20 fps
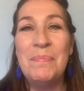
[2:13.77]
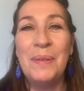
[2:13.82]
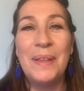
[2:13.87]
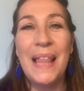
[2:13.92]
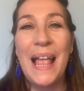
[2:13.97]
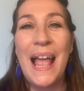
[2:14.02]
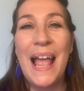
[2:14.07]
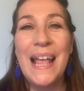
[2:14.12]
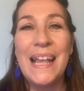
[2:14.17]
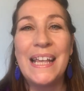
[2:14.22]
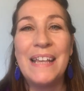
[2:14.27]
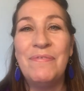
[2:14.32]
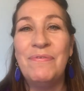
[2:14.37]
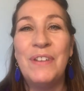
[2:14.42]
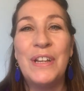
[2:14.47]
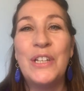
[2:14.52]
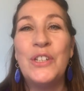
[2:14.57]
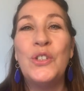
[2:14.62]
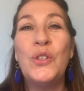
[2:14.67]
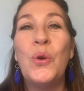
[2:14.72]
black
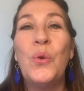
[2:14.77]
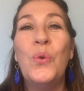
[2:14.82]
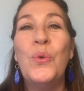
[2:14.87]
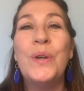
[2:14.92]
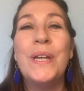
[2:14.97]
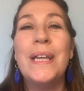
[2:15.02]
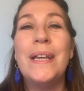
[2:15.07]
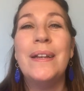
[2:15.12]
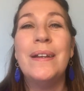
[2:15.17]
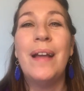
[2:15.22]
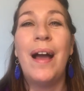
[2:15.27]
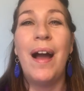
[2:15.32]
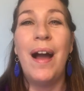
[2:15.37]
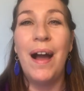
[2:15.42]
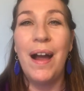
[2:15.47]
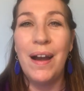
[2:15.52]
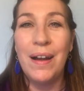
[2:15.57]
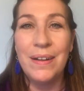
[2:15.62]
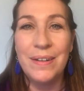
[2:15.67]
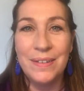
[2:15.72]
Victorian
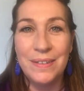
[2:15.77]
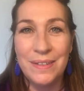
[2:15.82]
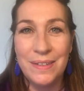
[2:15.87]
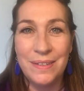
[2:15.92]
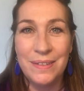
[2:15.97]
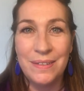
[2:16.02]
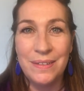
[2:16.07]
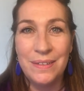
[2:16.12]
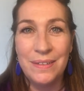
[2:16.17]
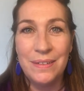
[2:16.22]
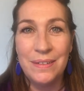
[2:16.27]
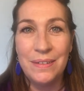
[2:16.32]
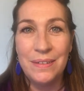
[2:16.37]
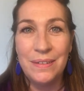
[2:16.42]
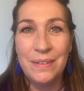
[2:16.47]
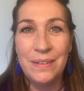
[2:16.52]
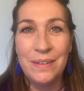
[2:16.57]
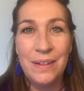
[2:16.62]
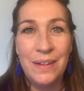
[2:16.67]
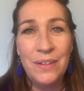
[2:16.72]
heart.
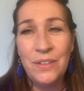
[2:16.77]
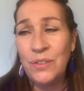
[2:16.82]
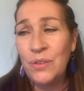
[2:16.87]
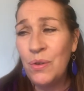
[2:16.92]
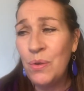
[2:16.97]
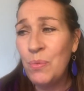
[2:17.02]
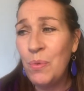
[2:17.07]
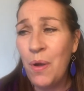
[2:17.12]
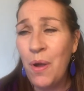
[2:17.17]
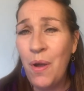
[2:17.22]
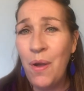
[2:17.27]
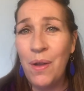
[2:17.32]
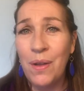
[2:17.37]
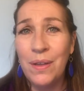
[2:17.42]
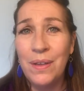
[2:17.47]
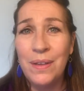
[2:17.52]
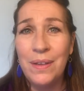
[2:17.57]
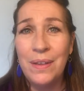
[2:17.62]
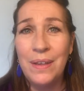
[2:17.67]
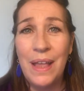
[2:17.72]
So
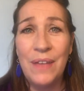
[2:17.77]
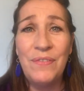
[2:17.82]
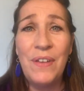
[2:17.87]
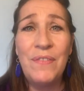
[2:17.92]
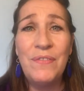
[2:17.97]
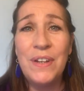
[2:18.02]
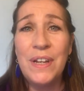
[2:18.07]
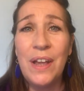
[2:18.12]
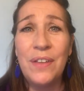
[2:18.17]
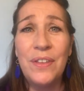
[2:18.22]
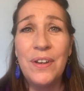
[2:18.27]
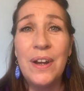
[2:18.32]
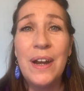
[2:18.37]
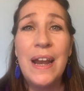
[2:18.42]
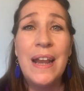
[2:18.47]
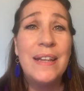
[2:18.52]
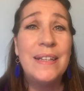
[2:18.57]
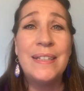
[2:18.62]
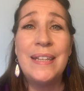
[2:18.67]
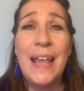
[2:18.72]
what if every other
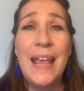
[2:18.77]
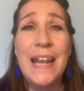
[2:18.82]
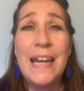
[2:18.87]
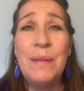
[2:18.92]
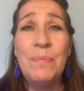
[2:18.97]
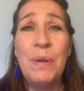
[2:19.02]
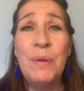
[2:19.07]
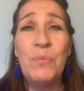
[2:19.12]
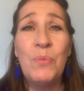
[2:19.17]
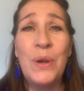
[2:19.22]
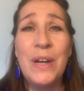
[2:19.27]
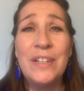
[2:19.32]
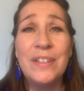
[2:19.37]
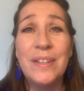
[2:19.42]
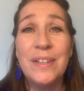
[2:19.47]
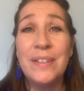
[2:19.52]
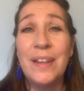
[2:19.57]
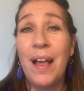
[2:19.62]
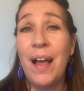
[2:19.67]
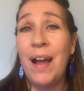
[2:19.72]
tenement wears
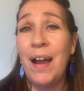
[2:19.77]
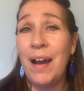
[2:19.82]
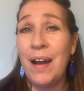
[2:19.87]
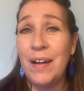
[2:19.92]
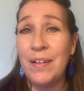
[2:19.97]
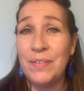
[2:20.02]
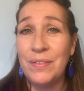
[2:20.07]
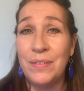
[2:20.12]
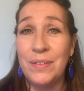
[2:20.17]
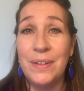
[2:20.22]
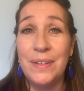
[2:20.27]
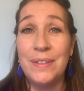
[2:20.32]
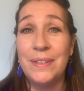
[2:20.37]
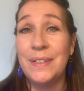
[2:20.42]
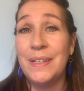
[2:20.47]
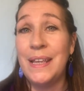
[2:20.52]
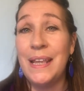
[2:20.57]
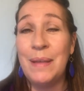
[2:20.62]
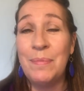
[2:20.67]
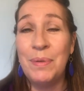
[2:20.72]
its hearth on its
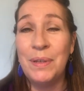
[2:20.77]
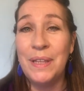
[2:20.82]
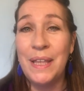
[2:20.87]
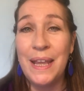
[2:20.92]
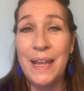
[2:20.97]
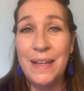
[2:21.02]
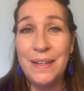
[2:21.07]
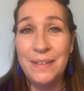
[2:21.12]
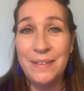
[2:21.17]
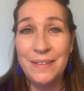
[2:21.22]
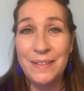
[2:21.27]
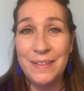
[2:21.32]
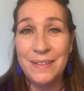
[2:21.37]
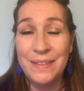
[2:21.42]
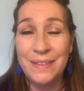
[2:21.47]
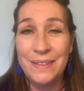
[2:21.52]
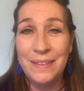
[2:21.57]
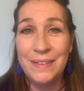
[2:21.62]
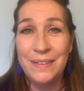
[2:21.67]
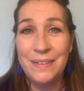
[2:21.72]
gable end?
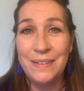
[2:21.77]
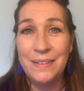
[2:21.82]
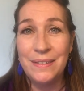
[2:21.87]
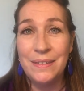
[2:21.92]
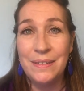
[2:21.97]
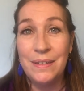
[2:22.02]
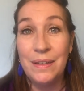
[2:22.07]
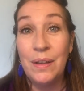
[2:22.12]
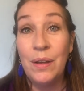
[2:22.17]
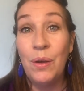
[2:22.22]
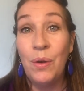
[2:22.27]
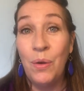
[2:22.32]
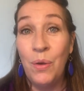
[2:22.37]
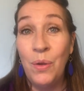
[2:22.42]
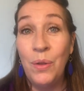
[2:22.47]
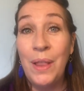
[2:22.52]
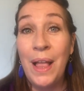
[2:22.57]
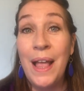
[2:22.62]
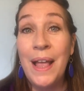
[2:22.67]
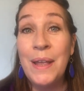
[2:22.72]

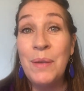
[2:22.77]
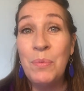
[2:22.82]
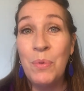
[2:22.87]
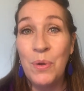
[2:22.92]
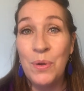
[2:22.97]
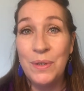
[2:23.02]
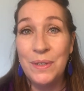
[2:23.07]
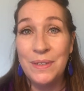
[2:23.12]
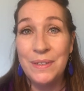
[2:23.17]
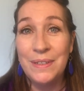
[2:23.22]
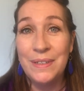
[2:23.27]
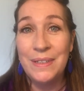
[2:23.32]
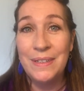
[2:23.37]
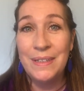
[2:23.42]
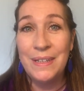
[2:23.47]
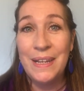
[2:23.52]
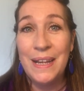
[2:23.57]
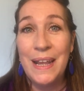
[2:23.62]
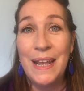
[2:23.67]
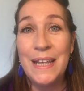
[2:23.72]
All I want
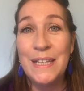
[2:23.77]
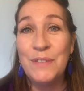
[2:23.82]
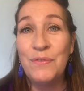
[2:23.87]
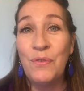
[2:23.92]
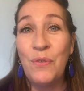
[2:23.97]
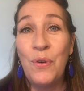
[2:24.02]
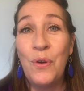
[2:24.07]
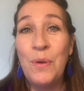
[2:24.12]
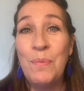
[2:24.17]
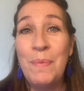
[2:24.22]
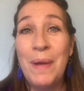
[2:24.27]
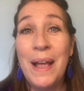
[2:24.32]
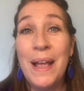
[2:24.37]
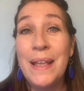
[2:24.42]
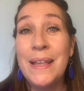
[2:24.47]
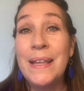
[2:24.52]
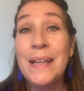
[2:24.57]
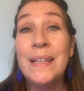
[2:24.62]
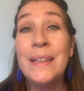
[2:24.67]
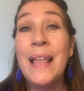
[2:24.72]
is for
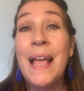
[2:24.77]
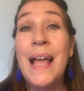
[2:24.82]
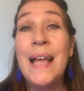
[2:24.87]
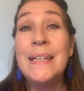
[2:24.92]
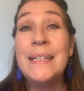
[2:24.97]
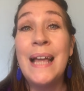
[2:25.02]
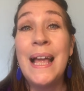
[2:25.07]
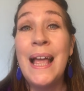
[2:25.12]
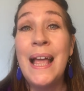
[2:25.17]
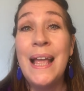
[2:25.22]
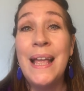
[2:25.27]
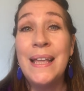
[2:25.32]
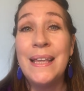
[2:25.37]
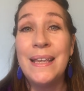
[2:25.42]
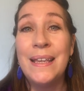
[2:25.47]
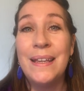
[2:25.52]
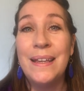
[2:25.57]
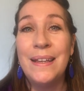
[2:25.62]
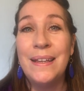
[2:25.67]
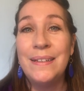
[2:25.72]
my glad
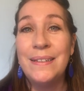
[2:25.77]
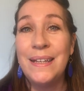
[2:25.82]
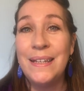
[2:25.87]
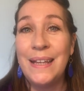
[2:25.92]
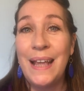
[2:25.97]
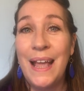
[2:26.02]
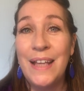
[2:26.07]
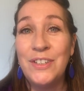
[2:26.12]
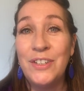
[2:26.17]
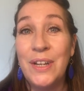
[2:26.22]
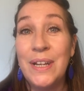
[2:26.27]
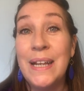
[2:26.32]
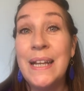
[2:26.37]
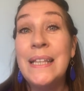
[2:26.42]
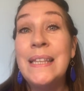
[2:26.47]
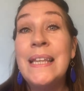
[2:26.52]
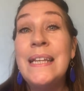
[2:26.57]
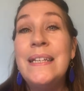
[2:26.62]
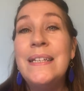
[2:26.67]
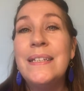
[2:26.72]
eye to catch a
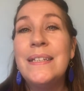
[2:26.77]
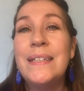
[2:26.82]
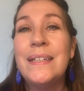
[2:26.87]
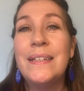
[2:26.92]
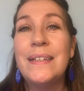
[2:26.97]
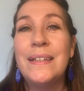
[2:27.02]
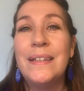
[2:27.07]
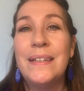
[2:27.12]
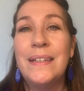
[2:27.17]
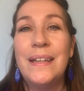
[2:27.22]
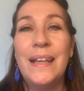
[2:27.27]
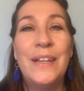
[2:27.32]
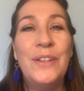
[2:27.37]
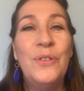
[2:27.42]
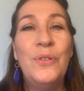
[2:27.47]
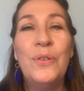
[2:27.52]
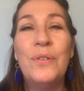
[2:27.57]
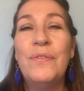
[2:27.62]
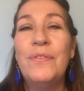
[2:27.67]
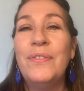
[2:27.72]
glint in
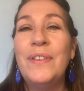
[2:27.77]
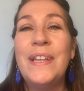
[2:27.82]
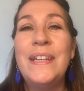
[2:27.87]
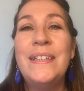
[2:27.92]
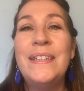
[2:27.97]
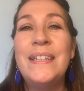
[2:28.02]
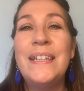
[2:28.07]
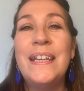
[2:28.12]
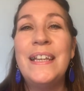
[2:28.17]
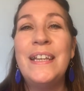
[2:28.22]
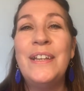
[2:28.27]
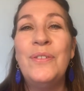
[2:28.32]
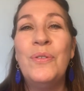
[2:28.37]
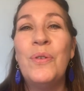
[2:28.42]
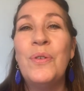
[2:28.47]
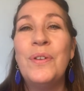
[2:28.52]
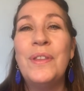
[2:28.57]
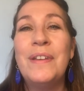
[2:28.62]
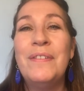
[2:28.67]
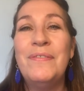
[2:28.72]
your flinty
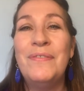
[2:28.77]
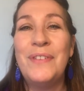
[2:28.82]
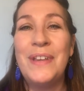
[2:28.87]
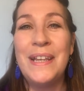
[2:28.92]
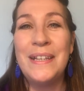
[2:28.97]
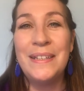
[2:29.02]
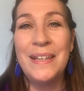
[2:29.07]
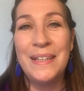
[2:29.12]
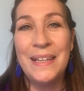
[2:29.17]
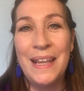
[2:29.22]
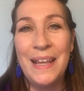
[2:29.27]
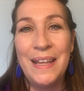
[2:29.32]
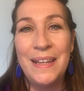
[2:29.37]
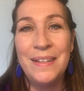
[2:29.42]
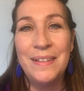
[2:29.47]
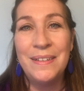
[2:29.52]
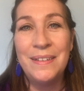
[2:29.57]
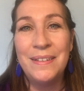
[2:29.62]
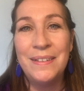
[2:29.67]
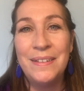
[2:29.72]
northern face
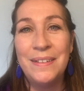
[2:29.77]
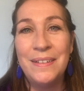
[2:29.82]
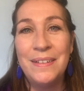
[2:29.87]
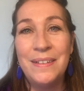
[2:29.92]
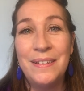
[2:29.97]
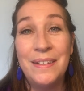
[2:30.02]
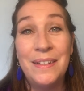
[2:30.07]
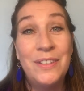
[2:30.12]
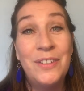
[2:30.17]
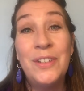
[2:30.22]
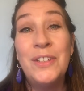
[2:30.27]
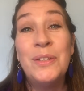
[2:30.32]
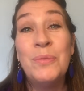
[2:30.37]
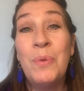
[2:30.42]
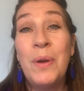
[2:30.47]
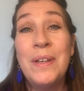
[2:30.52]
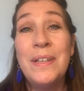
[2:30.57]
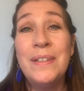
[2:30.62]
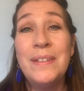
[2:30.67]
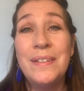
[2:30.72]
again, just
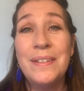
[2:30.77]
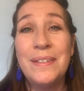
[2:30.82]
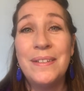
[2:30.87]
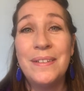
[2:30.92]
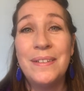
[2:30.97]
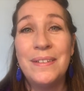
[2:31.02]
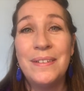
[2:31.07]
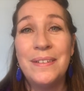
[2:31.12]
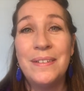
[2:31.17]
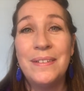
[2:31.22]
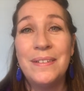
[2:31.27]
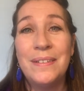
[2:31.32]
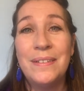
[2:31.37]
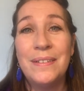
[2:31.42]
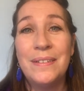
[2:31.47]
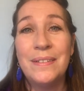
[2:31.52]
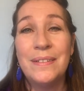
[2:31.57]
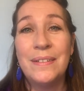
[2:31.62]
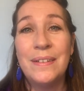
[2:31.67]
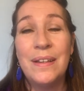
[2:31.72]
once.
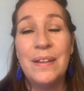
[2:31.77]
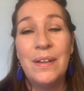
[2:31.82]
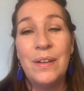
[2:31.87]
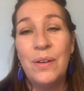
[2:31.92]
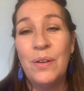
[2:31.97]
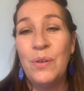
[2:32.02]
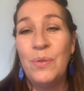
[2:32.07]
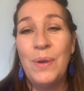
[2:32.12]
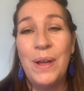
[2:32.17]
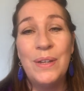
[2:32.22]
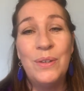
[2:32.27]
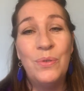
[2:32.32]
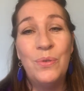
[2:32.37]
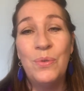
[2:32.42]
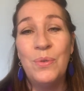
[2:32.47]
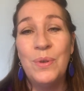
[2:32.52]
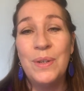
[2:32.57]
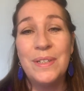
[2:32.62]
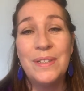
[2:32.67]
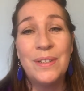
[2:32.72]
Oh, I
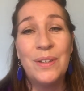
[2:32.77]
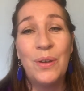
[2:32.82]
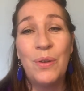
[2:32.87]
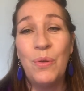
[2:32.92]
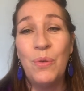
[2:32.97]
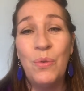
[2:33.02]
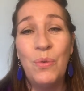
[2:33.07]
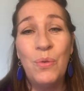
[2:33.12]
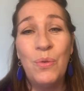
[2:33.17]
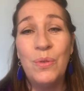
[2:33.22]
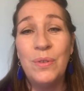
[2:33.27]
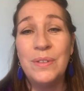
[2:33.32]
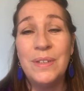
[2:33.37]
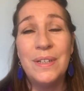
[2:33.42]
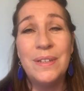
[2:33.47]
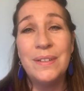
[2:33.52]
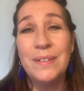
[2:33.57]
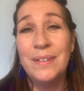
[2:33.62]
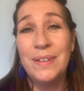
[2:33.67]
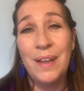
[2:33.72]
know it's cold
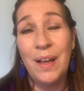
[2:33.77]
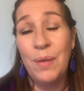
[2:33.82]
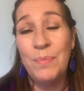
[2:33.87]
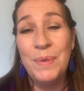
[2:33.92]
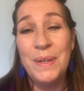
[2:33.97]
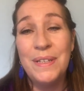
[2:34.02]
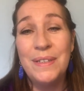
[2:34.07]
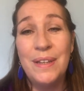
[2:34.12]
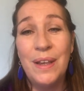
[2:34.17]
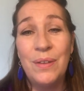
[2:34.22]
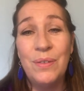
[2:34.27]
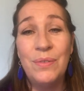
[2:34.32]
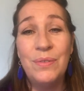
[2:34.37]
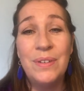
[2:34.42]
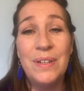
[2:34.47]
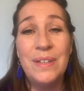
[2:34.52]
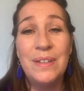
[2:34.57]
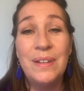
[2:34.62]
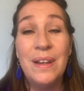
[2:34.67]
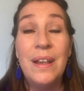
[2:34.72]
and coming
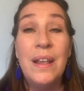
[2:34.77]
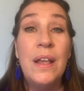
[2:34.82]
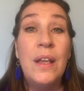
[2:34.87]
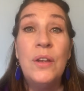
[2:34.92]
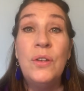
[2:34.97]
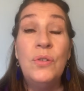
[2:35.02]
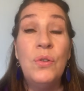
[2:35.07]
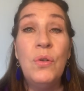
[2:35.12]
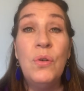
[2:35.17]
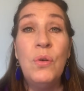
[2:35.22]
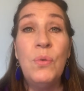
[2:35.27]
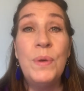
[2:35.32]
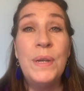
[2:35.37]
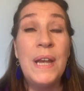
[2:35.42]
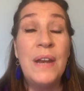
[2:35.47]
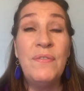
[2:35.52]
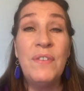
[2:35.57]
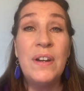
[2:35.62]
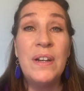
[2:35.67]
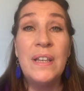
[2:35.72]
down, and no, we
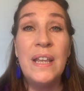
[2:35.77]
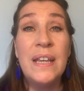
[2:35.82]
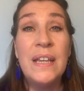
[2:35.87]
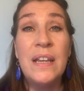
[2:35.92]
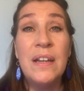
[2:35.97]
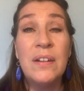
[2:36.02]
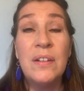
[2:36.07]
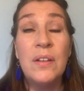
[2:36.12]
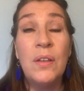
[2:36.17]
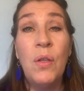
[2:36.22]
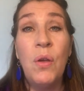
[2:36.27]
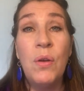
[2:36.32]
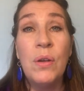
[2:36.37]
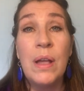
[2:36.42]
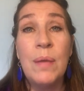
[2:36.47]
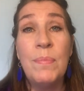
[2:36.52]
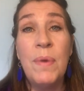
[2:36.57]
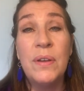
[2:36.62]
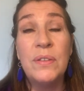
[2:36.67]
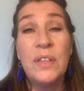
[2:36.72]
never lingered long
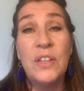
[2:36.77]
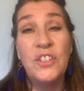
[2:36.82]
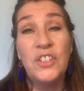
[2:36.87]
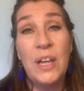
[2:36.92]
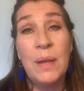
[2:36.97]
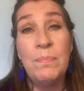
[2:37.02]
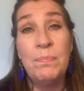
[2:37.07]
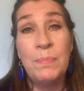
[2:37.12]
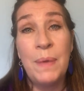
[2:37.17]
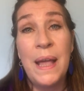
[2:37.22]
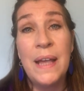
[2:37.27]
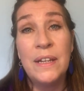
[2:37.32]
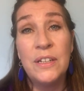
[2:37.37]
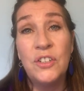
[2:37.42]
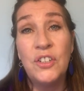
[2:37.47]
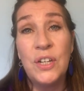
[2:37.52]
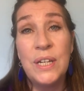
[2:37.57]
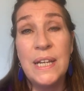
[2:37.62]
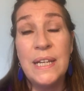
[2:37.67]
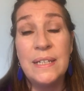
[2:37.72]
among the shipbank
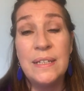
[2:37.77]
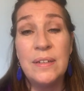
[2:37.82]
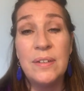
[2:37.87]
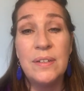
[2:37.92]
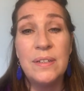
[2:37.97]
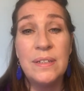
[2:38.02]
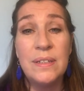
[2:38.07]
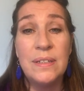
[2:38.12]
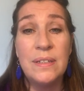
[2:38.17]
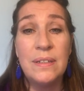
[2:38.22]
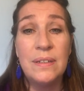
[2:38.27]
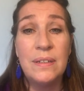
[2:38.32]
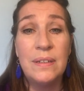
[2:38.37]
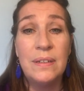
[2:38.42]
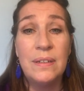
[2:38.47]
traders.